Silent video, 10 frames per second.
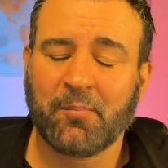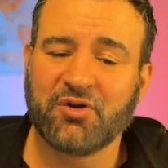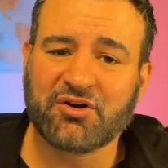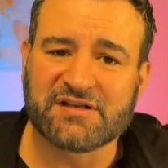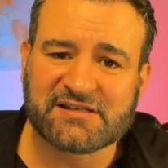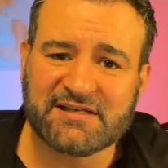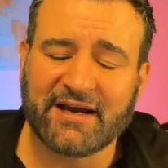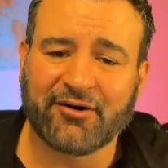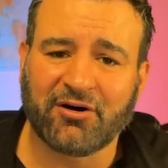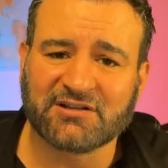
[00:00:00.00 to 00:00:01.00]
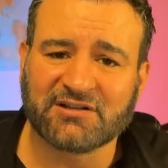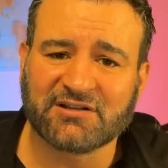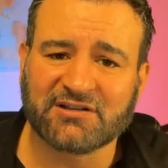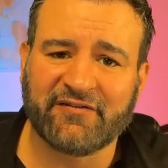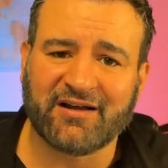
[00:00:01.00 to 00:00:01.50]
But you can see I also
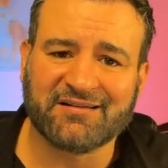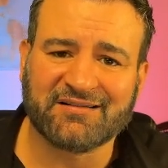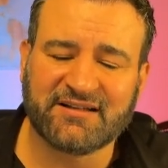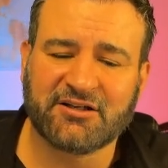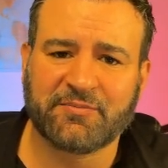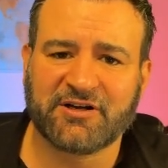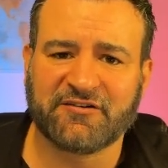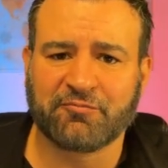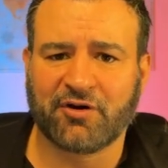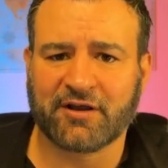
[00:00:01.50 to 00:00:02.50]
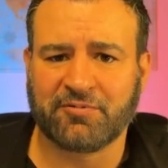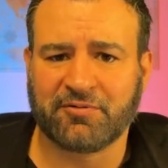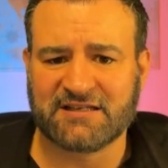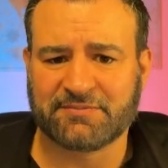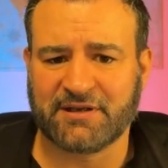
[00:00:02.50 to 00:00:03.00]
have a little bit of product
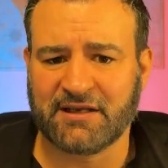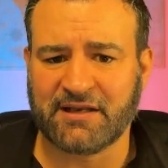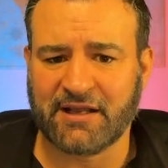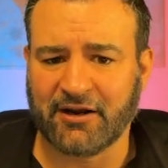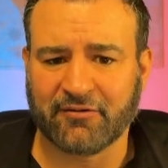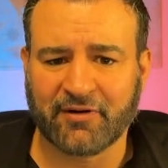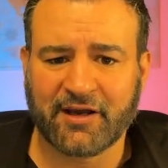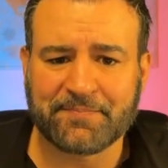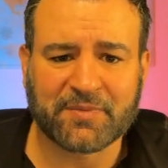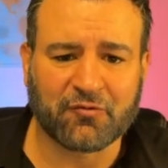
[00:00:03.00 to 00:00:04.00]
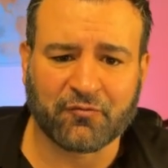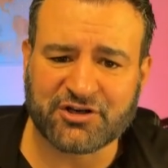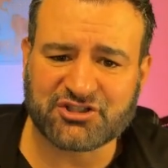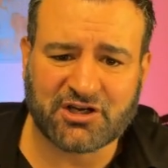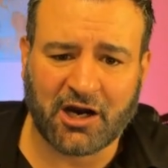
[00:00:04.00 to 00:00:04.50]
placement in here, right?
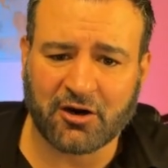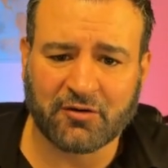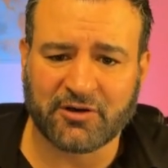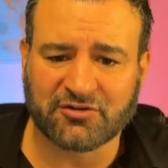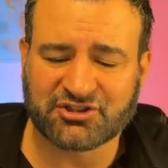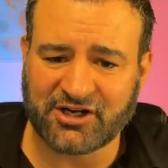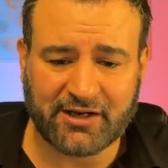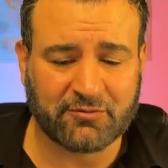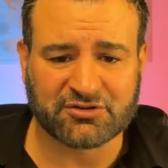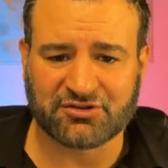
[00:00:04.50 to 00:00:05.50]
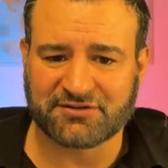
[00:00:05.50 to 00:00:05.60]
Rich caramel shake, which